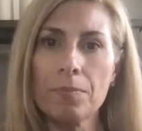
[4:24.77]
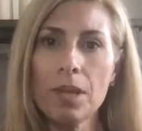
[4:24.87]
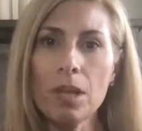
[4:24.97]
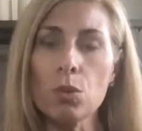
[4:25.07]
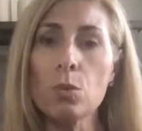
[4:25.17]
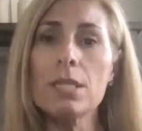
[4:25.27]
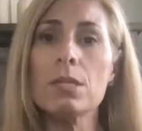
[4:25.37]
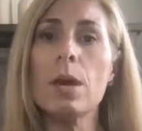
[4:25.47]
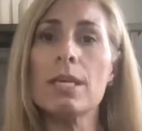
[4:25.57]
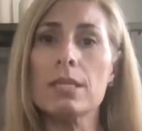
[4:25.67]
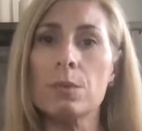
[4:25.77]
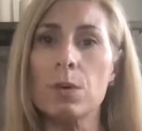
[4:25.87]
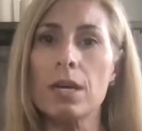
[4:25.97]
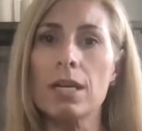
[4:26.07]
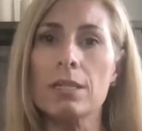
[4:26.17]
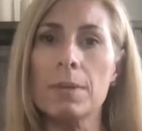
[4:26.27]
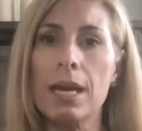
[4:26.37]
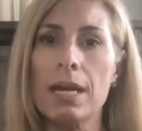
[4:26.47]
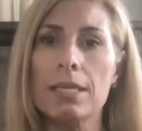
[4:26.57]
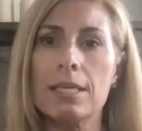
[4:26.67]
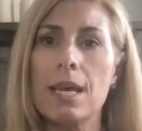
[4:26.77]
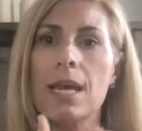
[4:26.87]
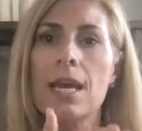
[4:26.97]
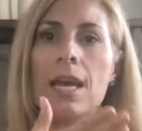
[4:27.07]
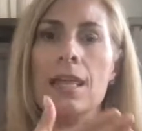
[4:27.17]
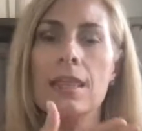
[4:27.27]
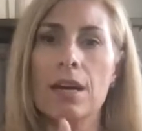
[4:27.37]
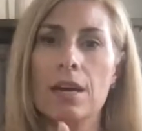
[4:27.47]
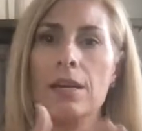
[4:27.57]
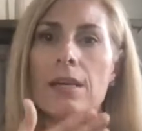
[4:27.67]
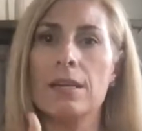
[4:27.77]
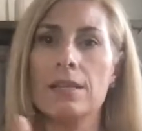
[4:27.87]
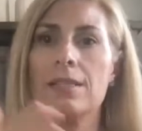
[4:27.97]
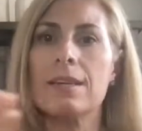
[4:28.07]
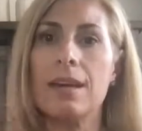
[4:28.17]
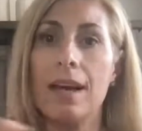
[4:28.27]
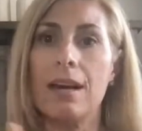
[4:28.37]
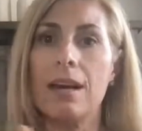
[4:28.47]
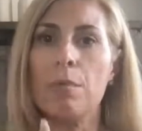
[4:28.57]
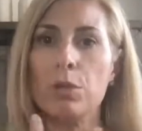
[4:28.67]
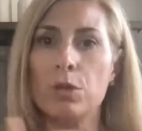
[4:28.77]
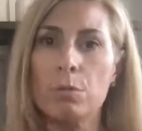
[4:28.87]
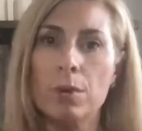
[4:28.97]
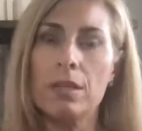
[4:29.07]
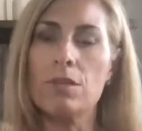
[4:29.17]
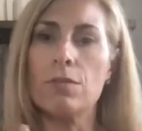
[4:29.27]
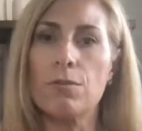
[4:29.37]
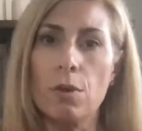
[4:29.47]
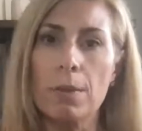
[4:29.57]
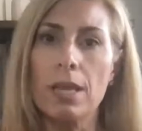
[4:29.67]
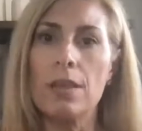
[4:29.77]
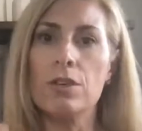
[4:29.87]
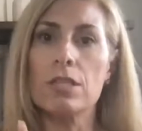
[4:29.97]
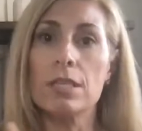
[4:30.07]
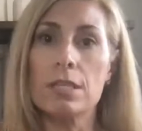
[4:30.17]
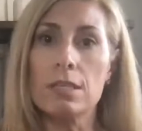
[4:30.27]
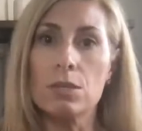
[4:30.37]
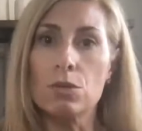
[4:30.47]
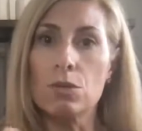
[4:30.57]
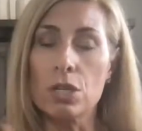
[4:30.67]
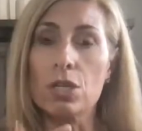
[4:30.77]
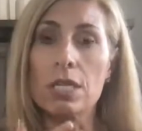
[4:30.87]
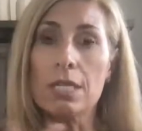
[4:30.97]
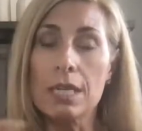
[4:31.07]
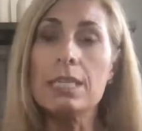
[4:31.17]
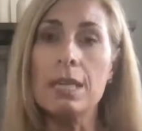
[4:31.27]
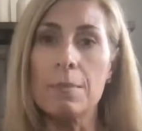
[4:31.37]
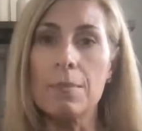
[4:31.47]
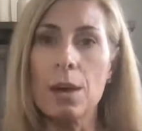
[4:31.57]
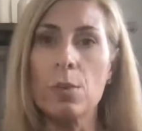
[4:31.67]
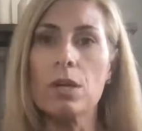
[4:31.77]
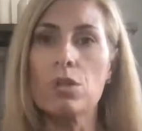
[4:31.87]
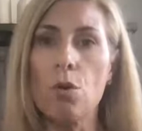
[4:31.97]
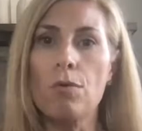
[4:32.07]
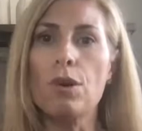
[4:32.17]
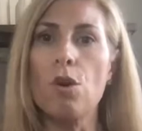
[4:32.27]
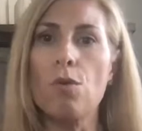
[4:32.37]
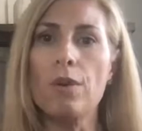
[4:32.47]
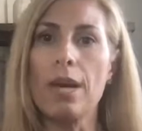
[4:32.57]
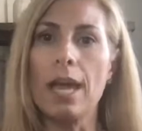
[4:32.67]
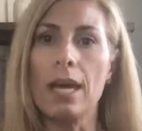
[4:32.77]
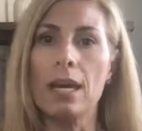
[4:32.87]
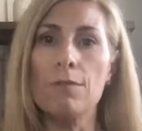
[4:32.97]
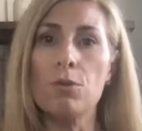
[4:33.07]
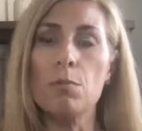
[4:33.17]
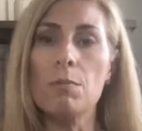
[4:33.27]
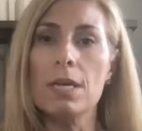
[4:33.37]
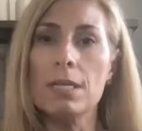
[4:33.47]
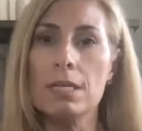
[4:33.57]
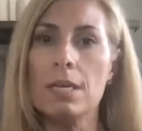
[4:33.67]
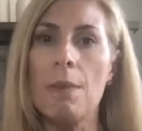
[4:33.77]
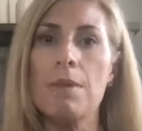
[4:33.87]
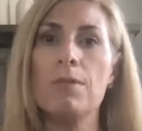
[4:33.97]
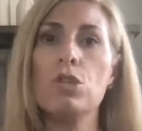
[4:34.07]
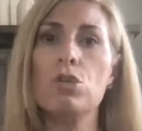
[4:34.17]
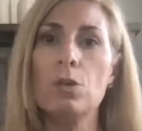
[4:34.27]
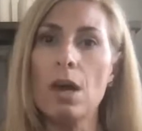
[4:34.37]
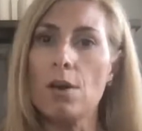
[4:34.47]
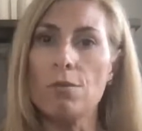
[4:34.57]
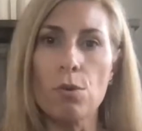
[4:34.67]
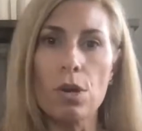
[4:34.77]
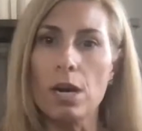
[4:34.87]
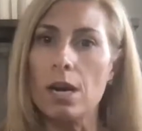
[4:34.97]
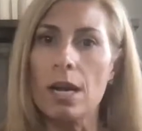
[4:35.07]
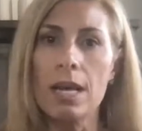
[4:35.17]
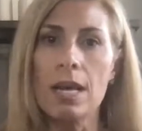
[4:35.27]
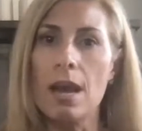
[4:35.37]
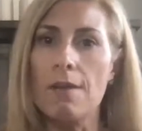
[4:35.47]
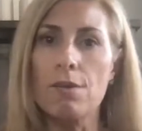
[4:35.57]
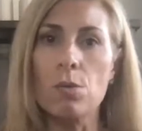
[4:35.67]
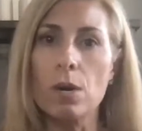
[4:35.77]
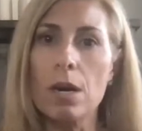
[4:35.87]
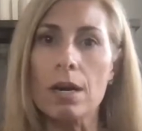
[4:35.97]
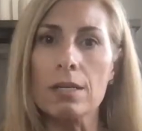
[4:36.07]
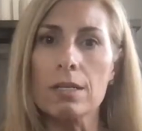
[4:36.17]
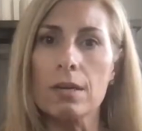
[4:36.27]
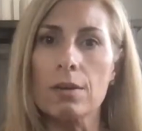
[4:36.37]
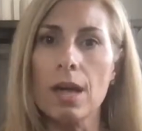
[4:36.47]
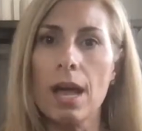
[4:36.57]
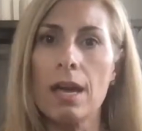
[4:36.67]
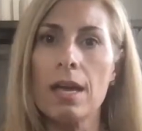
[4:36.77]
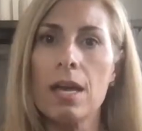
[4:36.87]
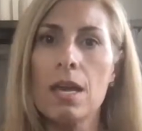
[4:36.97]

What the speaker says: the reason why it doesn't work is because there is, again, a blueprint, there's a formula, there's a system that works over and over again. And if you miss a step, if you do it out of order, it never works, okay?